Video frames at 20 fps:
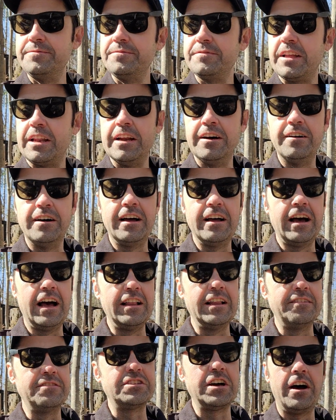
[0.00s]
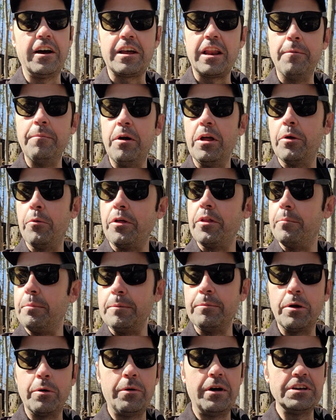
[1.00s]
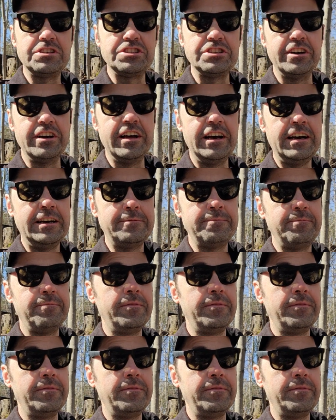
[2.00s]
I love talking about it, whether people are watching or not.